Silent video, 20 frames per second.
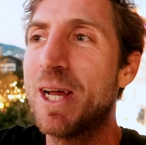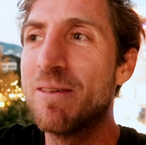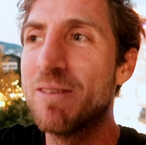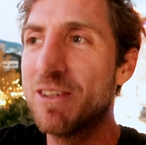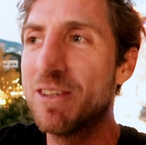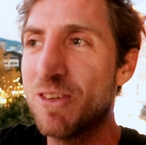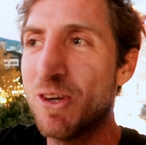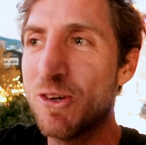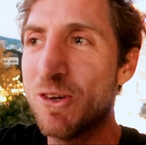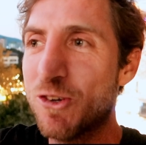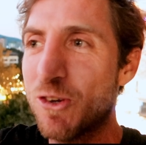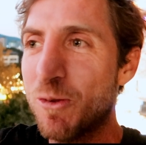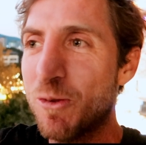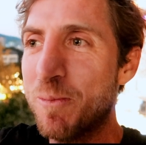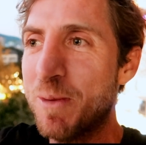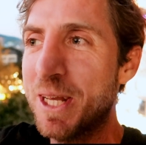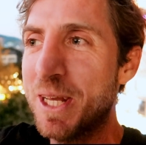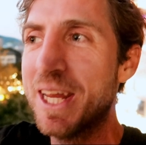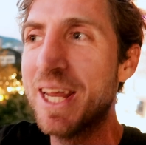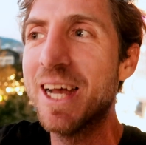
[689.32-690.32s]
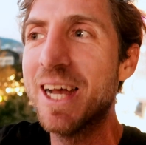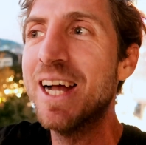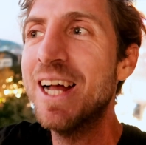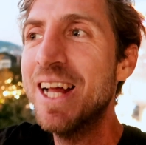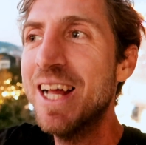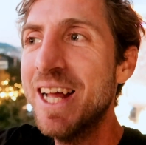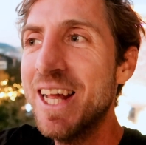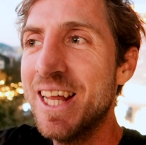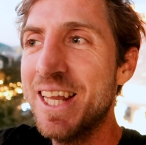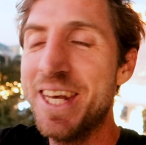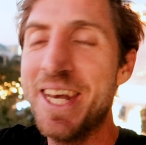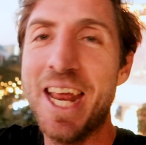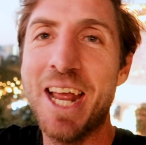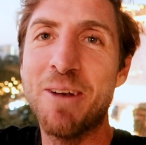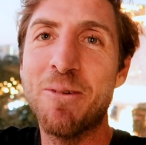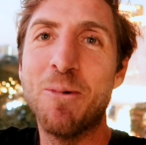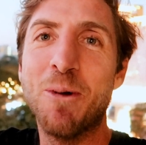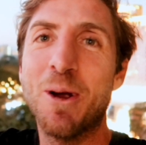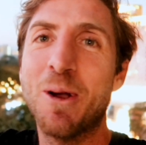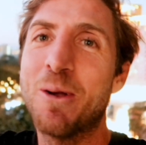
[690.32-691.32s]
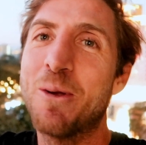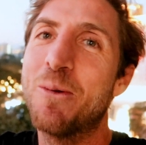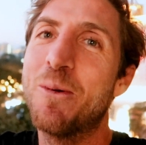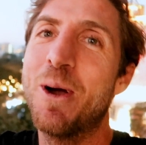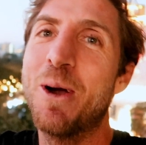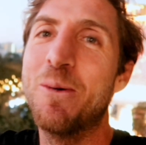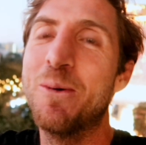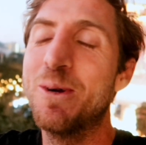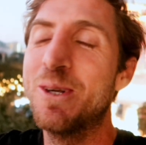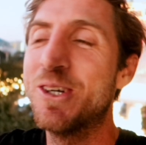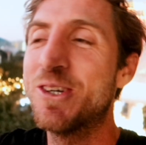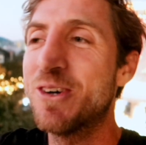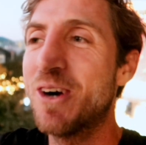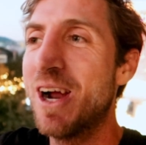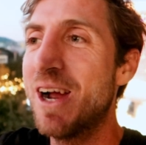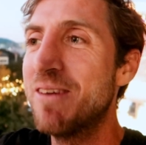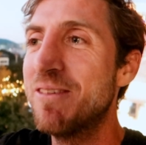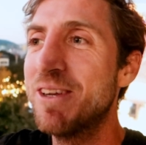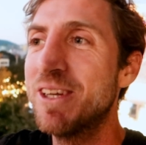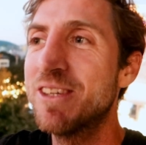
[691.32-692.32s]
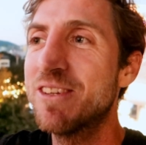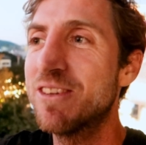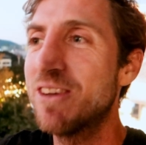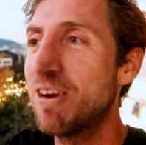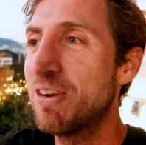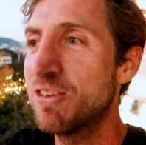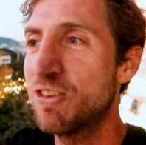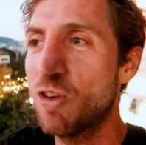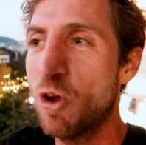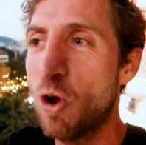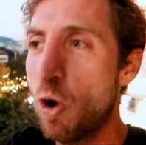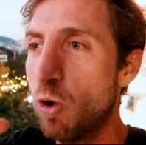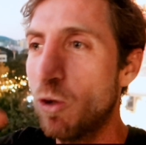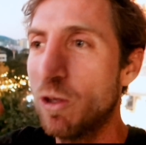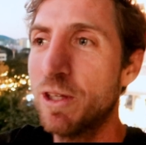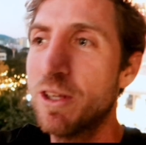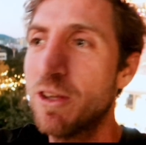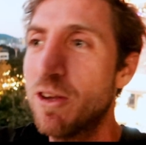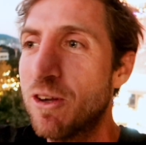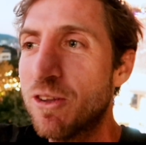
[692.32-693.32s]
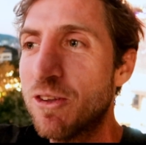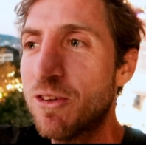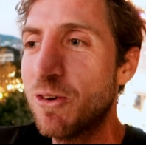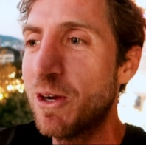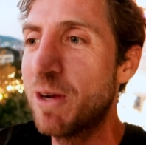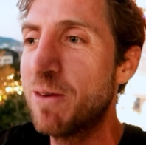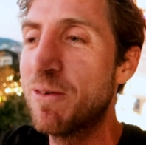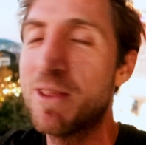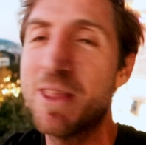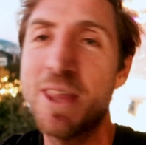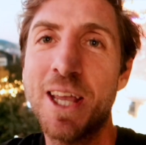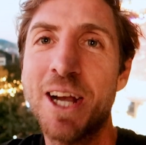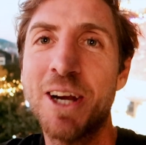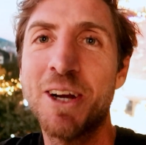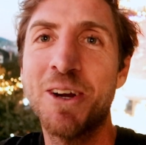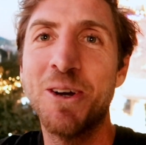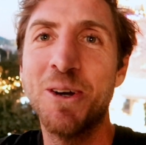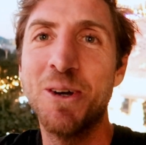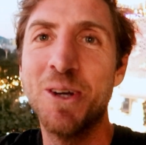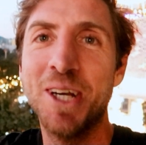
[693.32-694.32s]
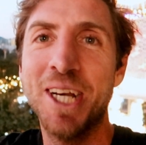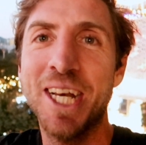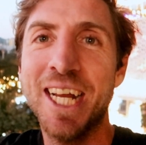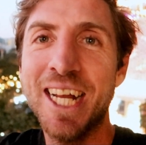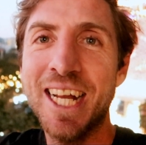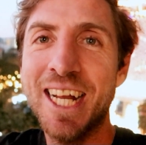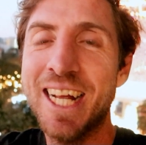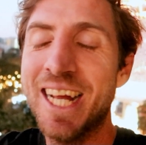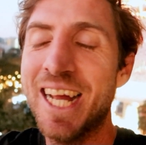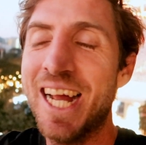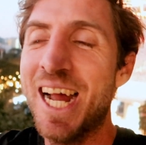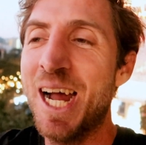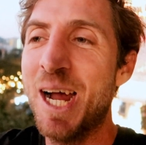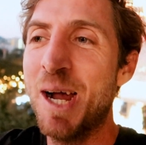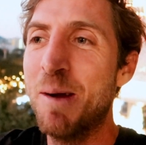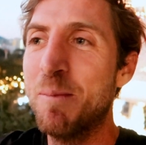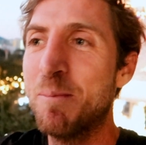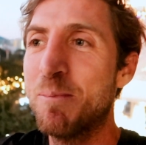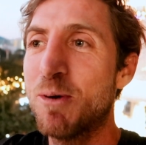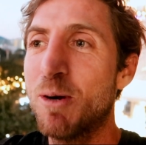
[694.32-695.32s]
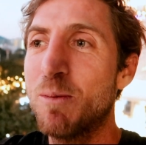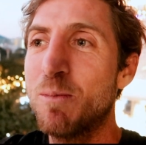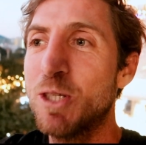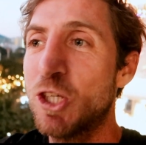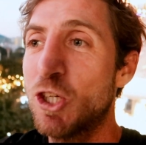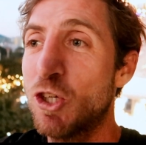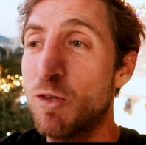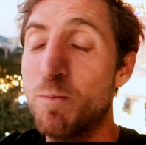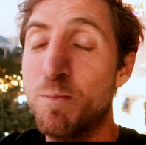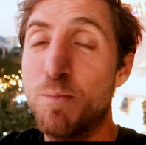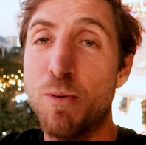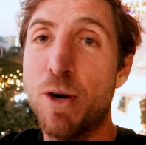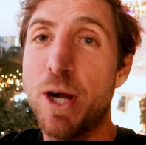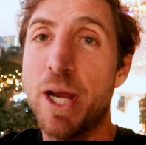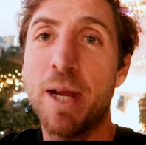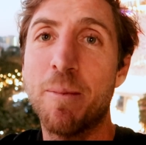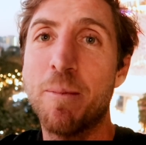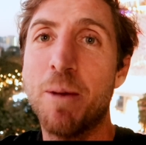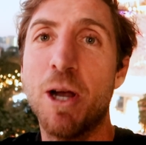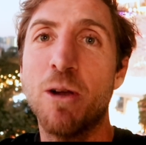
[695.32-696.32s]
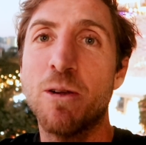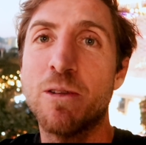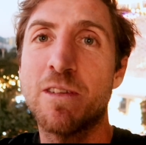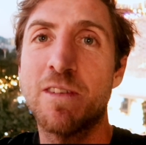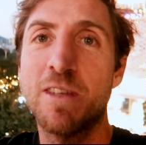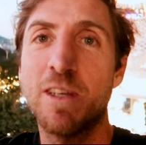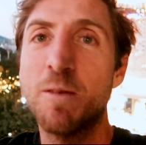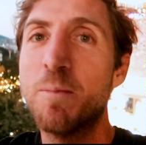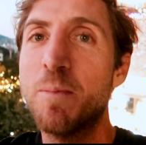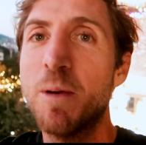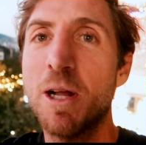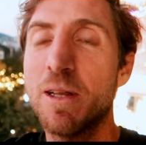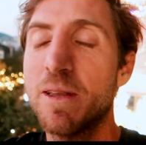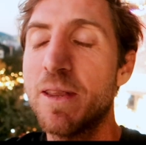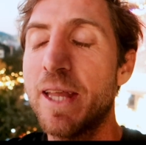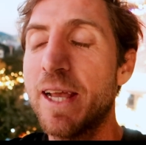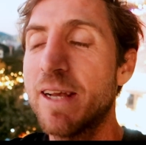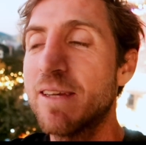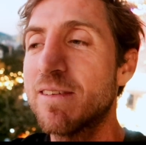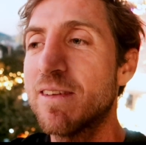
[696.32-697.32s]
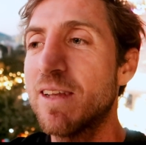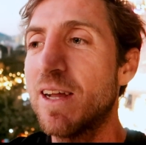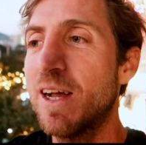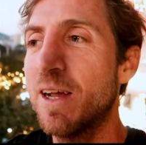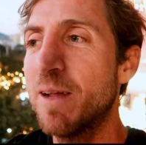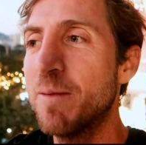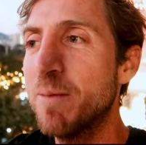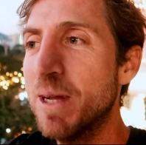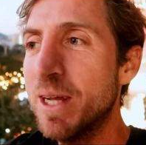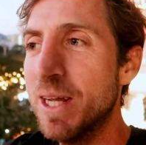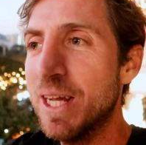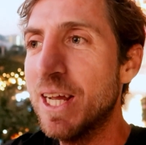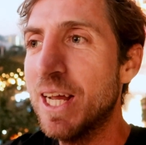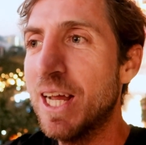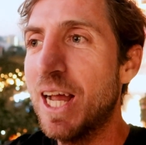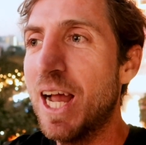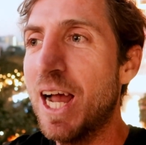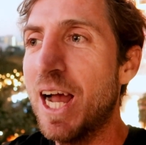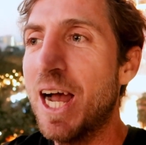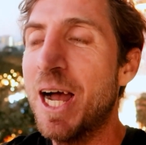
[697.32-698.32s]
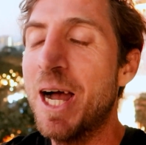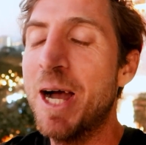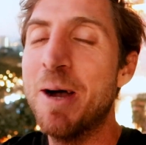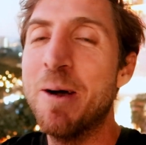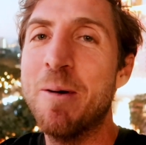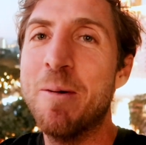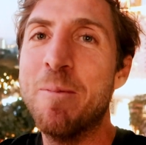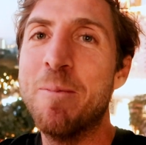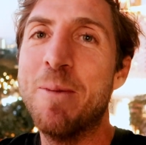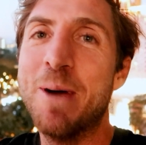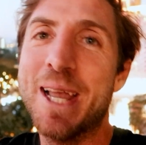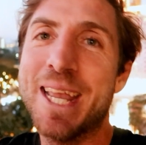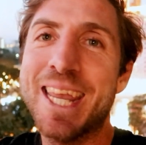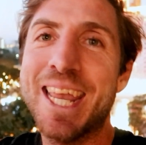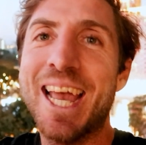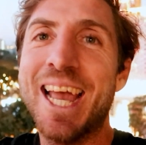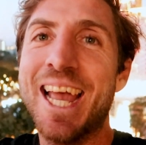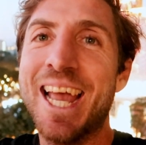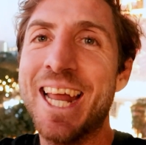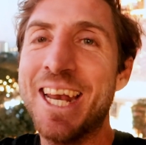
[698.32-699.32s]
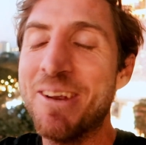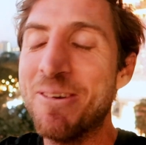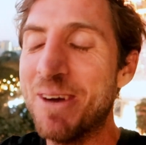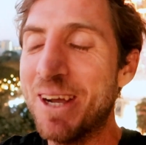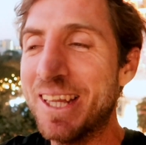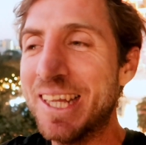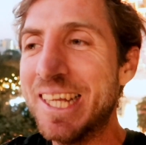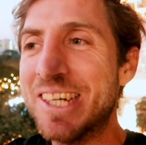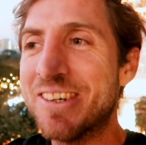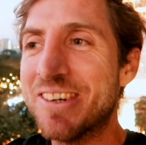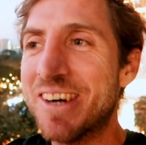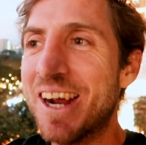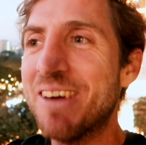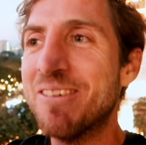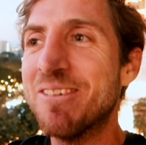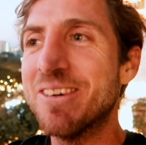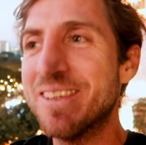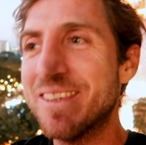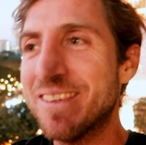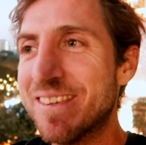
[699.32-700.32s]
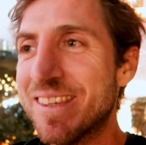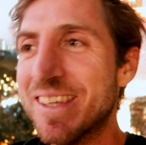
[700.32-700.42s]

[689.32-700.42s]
of a social media network while we were driving, so I was holding on to everything I could. Probably should bring my own seat belt next time. But yeah, anyway, the drive was